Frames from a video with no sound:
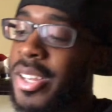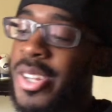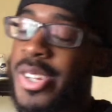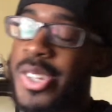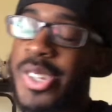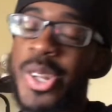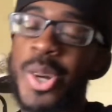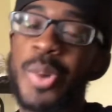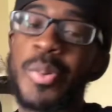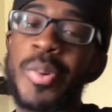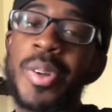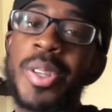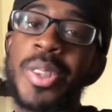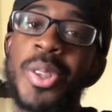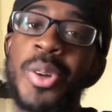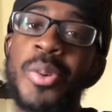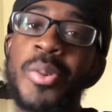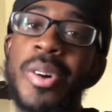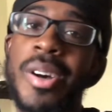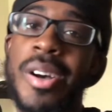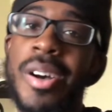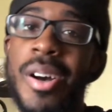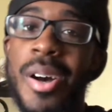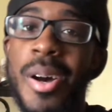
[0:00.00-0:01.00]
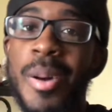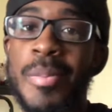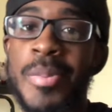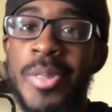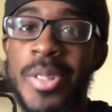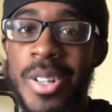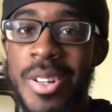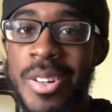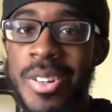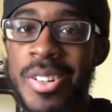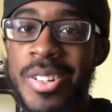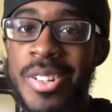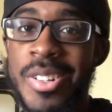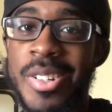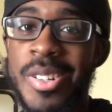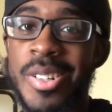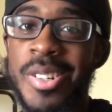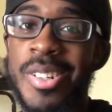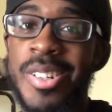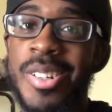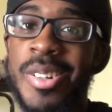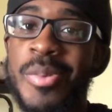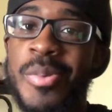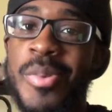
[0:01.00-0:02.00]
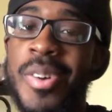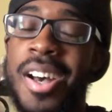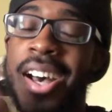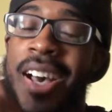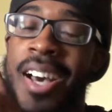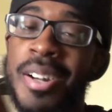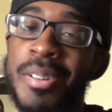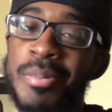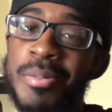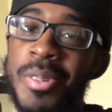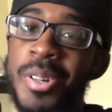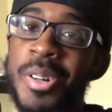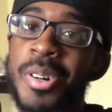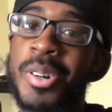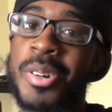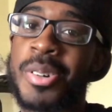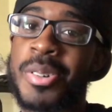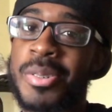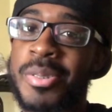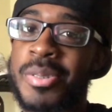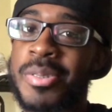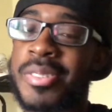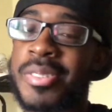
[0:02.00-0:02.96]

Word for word: So we throwing Upchurch with Adam Calhoun.